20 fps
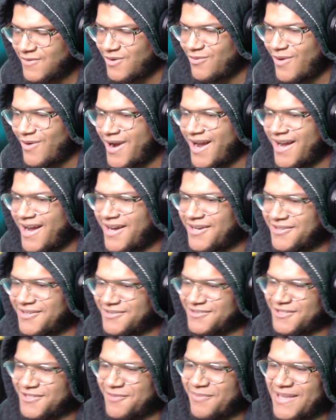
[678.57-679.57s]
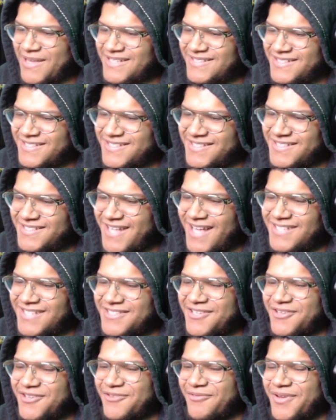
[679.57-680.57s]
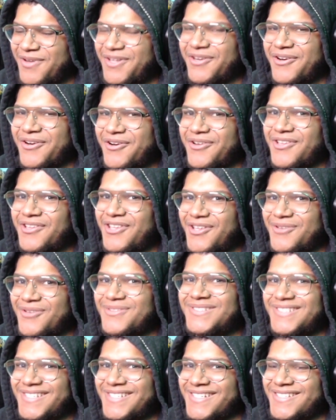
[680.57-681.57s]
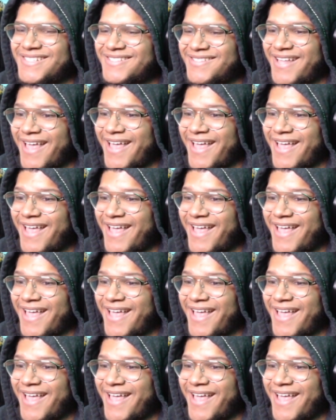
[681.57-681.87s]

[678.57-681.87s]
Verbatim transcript: Wow. So basically, she's actually going to render her useless,